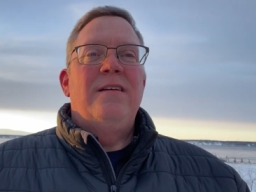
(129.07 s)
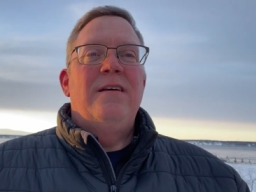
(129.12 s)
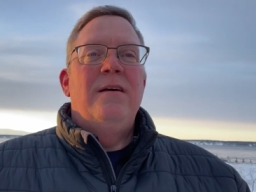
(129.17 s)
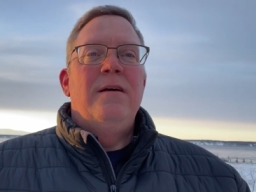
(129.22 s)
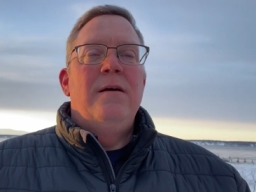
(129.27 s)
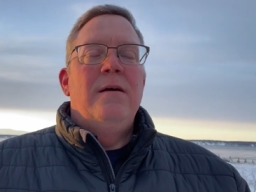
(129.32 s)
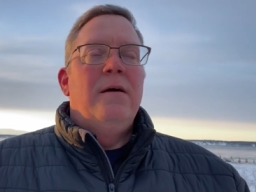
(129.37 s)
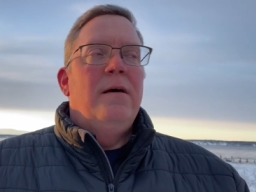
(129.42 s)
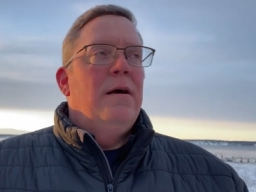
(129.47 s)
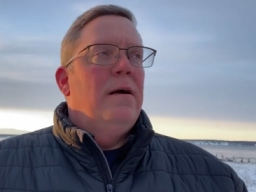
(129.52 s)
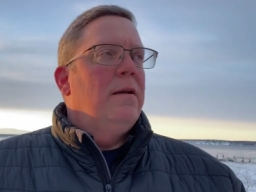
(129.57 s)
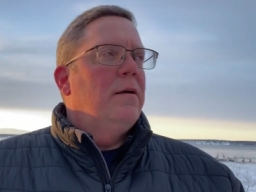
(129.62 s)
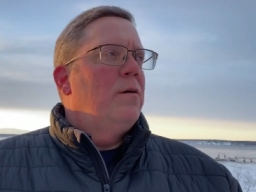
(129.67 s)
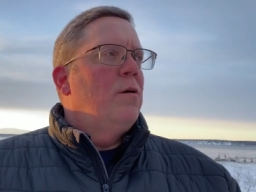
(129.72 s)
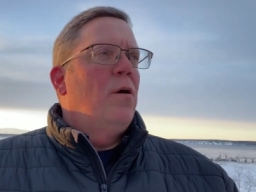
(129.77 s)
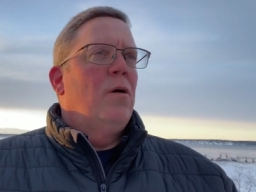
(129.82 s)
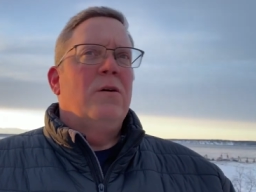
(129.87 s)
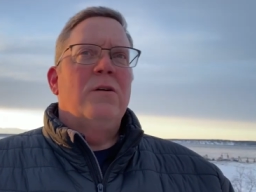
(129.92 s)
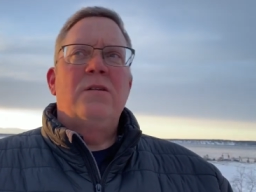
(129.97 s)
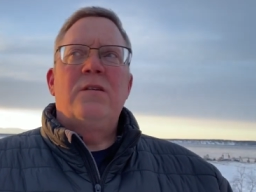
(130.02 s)
And of
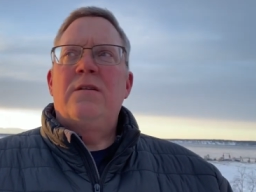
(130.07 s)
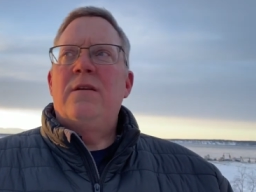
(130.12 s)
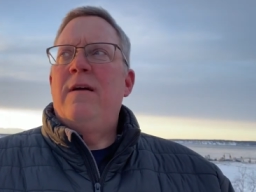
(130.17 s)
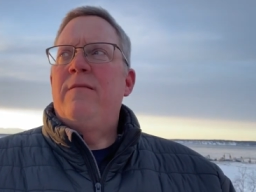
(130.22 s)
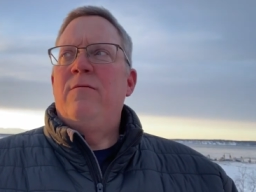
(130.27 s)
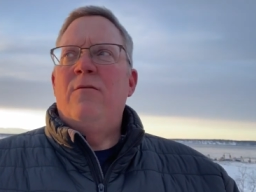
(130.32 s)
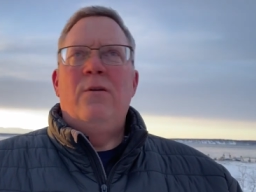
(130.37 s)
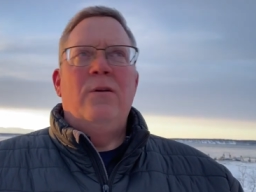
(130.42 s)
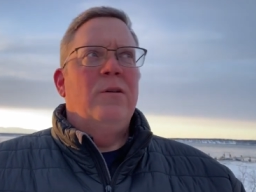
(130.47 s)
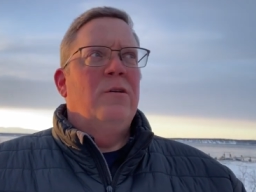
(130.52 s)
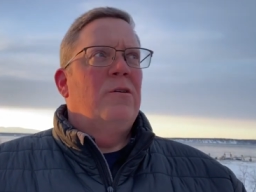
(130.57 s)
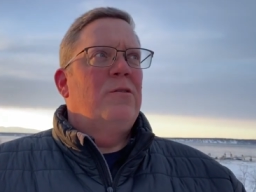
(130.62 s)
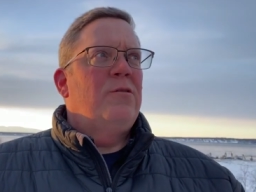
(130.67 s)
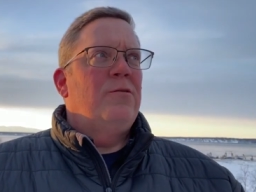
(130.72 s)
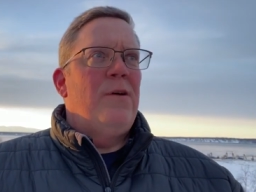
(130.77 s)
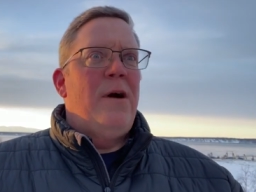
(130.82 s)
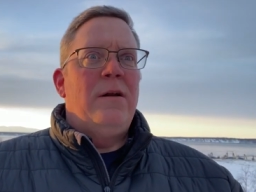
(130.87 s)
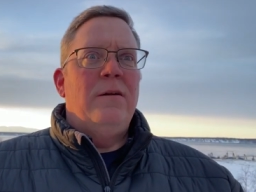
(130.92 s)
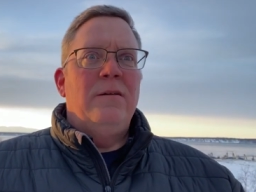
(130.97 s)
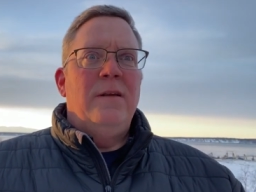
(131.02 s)
course, everyone looks
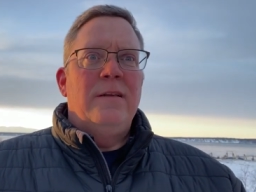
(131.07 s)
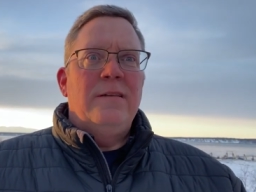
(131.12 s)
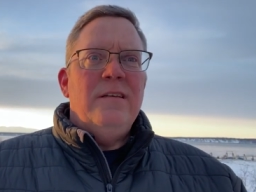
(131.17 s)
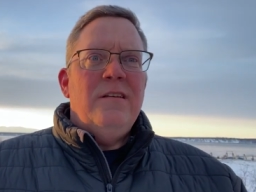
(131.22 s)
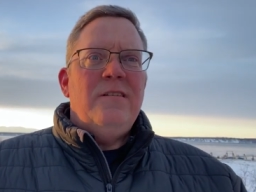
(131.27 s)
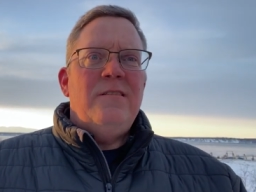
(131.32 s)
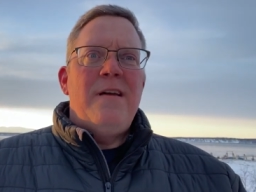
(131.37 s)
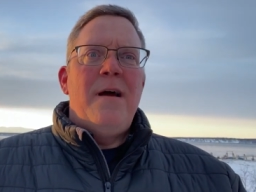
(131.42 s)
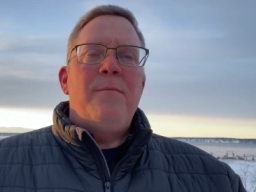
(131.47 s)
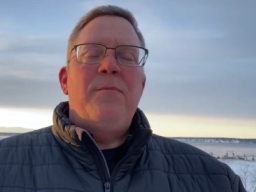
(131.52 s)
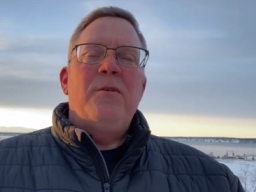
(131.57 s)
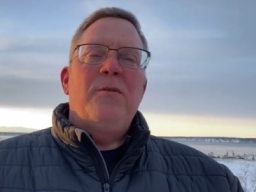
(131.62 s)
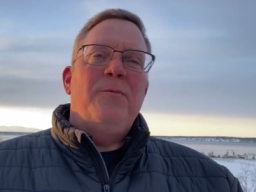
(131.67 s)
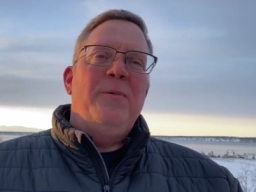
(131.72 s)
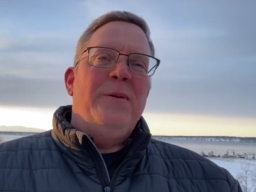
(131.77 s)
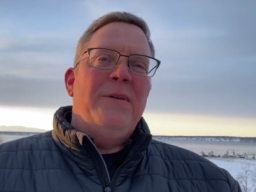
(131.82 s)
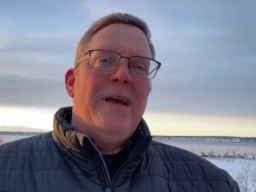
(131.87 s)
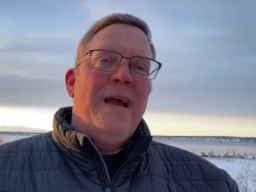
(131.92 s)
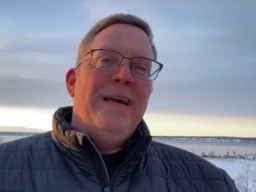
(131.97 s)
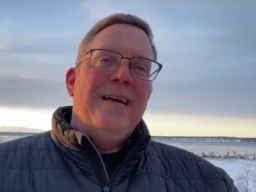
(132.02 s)
around and like, this temple's
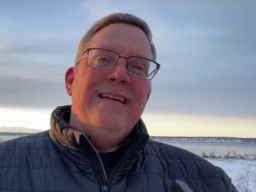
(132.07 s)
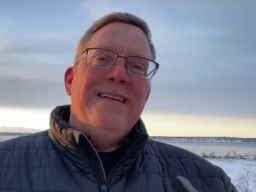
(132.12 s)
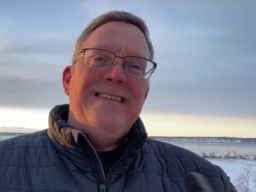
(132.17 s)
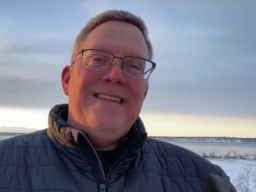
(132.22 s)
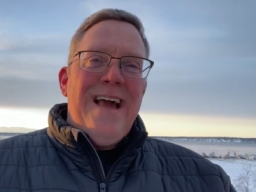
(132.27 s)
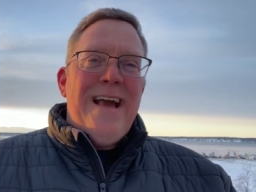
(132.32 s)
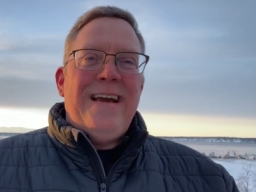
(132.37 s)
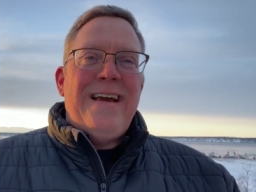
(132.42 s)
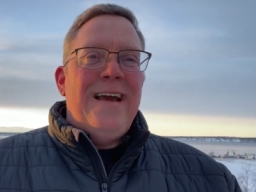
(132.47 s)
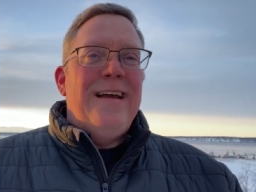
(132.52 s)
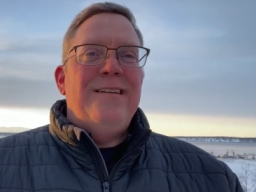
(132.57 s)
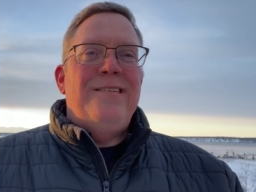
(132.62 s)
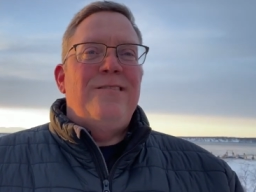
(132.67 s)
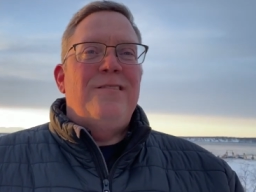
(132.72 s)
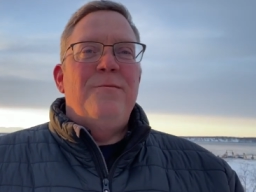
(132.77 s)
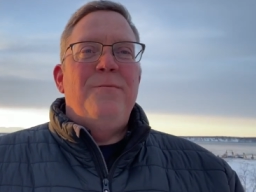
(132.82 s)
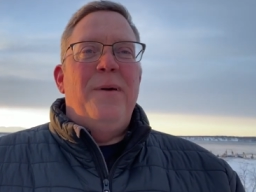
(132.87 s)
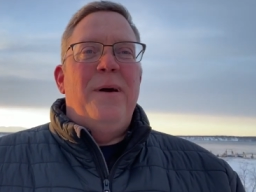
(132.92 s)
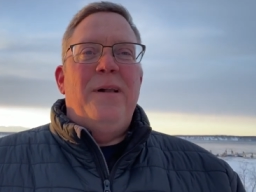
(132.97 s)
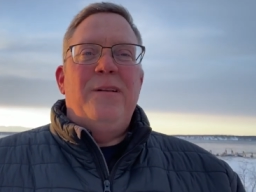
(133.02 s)
been taking decades
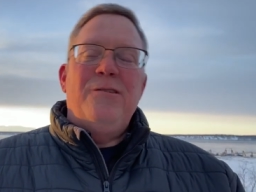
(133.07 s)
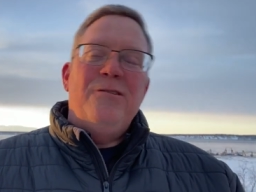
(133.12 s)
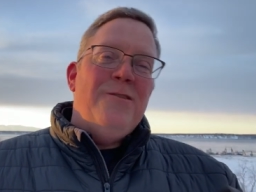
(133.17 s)
to build.